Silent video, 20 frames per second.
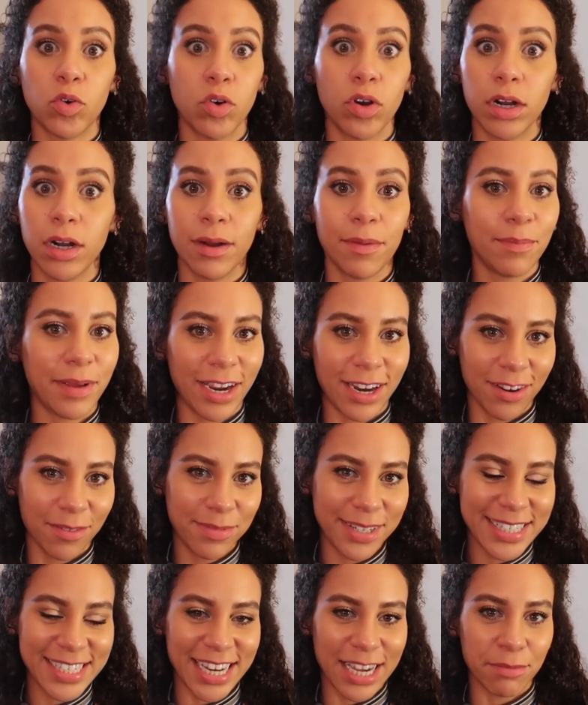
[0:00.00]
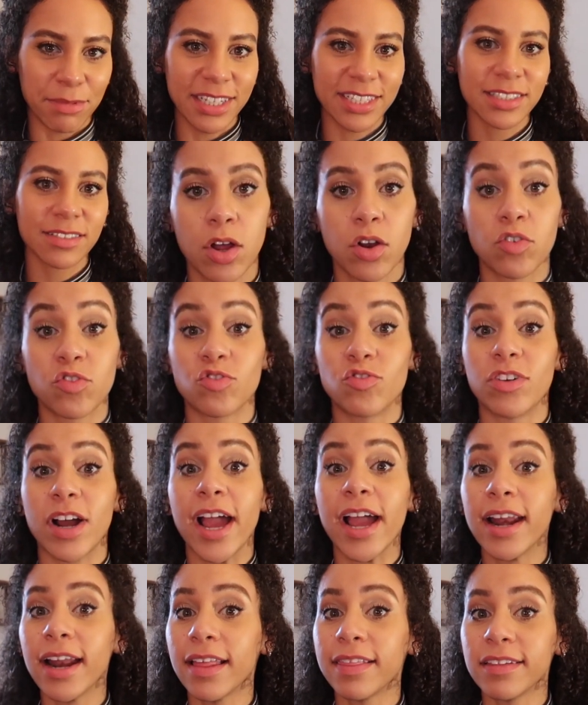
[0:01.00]
or pair of pajamas
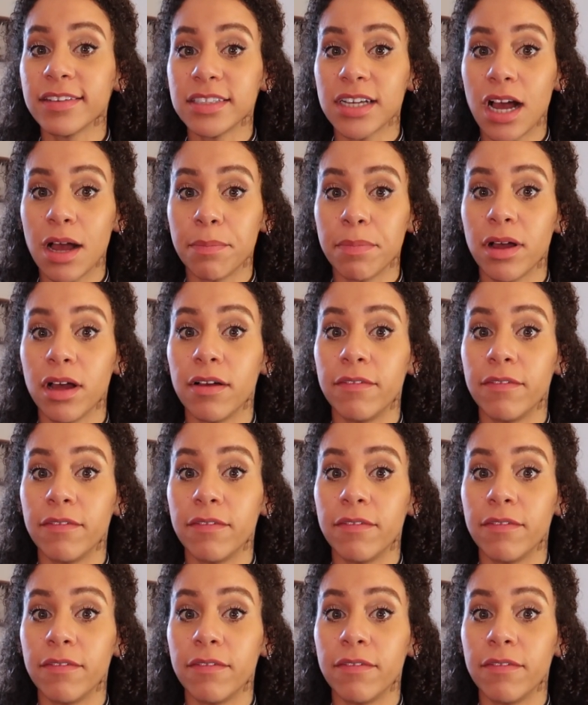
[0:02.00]
right at the top